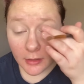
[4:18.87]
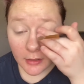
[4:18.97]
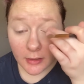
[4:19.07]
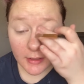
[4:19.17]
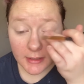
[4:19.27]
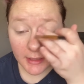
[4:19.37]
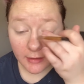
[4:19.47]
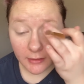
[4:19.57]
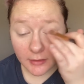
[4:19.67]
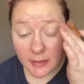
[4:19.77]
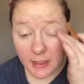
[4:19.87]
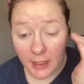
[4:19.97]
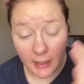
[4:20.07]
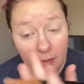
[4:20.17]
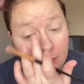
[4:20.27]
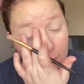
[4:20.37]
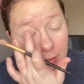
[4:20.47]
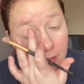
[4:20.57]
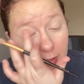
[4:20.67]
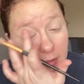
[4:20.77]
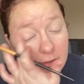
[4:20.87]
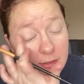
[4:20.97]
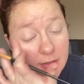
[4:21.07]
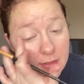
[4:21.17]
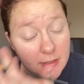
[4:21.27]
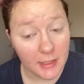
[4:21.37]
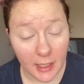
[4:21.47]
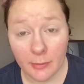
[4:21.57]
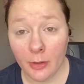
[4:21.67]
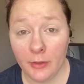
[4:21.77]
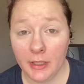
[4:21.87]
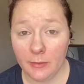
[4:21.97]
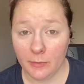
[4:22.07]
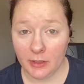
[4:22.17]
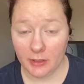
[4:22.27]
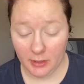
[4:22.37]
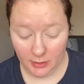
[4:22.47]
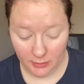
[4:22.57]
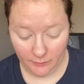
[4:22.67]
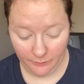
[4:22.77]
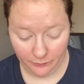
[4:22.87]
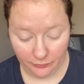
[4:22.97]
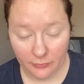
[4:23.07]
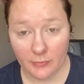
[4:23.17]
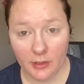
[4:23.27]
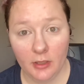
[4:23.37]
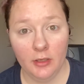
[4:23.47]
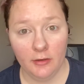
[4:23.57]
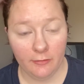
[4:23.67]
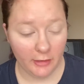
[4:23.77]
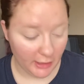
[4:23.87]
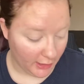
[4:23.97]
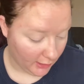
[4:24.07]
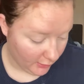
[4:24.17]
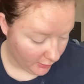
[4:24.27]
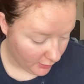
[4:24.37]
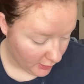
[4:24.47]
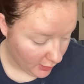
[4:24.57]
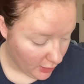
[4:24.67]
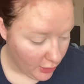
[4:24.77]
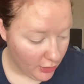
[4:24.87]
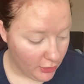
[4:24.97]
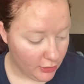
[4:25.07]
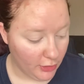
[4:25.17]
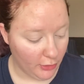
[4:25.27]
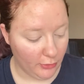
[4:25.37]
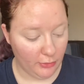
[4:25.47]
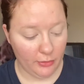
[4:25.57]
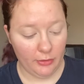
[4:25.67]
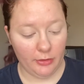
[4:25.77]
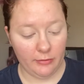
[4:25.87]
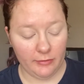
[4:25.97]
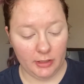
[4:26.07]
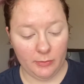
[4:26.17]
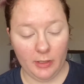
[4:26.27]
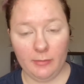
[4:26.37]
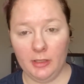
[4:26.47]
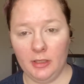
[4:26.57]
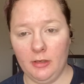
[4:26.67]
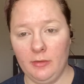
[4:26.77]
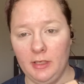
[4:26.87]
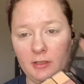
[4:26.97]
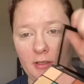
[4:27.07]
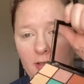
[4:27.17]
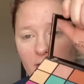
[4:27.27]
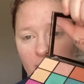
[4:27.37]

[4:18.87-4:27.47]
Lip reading: concealer today because I'm going in with the funky colors. So the first one I'm gonna go in on